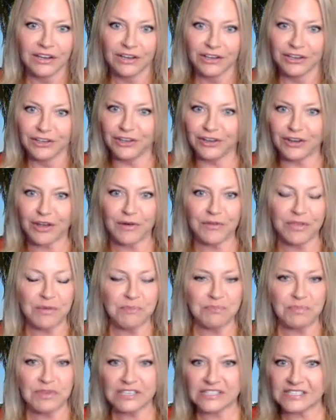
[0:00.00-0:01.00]

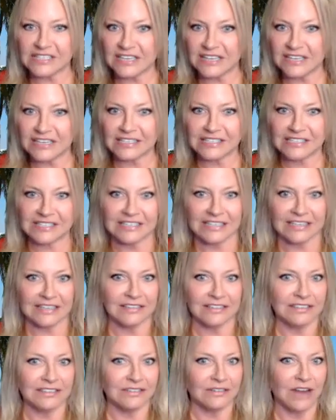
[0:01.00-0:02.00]
the busiest
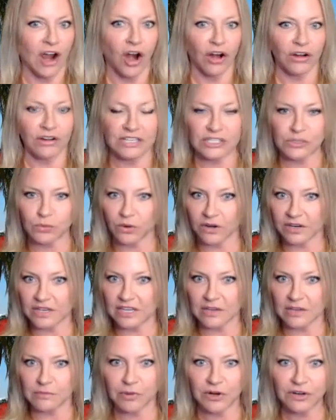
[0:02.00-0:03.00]
and hardest
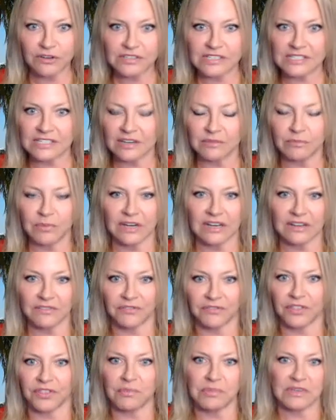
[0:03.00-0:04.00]
working person, but
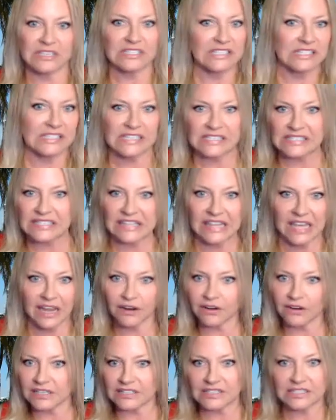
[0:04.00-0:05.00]
if the business isn't
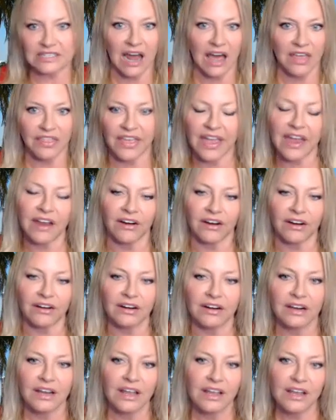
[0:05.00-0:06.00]
there, it's not
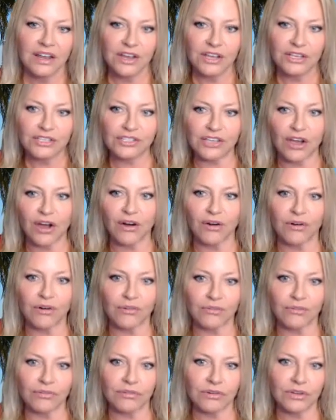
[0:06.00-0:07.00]
there.
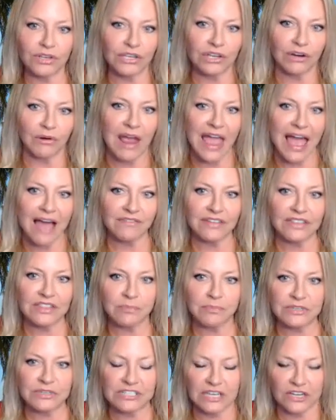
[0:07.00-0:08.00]
So, having
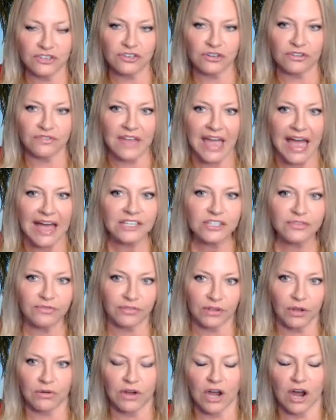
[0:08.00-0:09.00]
the potential of cash
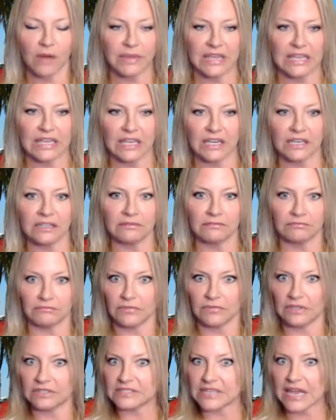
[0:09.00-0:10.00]
flow coming in,
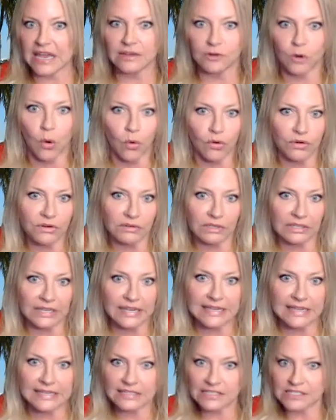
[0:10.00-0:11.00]
say
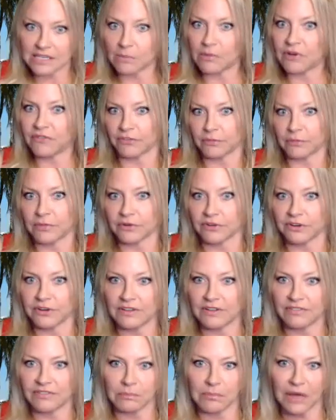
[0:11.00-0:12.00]
quarterly, and some of them are
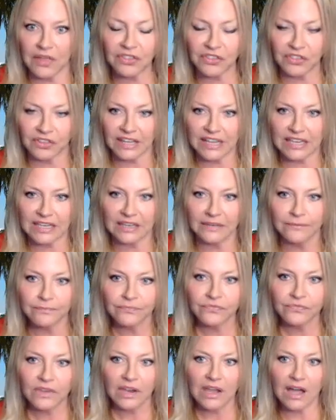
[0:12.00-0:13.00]
even monthly,
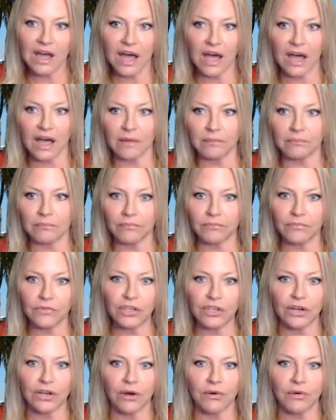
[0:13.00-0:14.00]

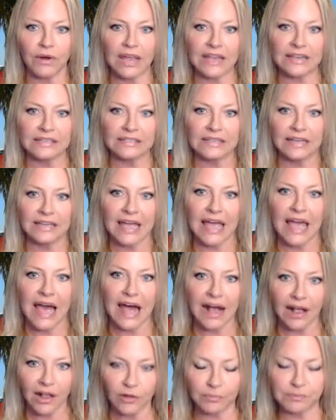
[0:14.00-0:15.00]
it
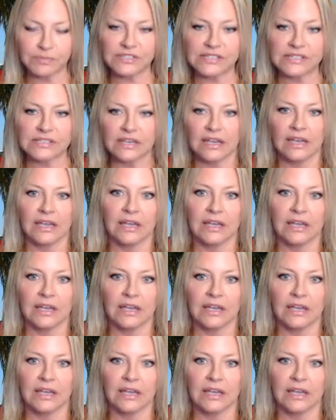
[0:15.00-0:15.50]
helps,